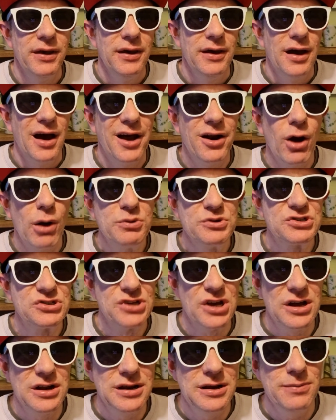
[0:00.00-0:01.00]
And I was
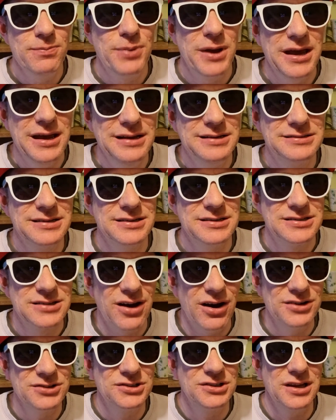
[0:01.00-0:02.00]
certainly piqued and
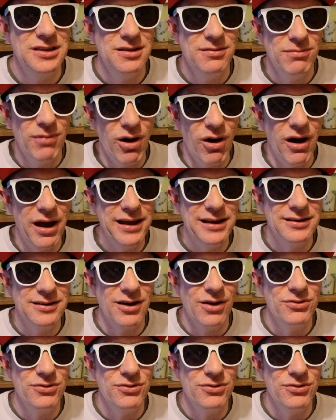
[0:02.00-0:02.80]
touched in the mind.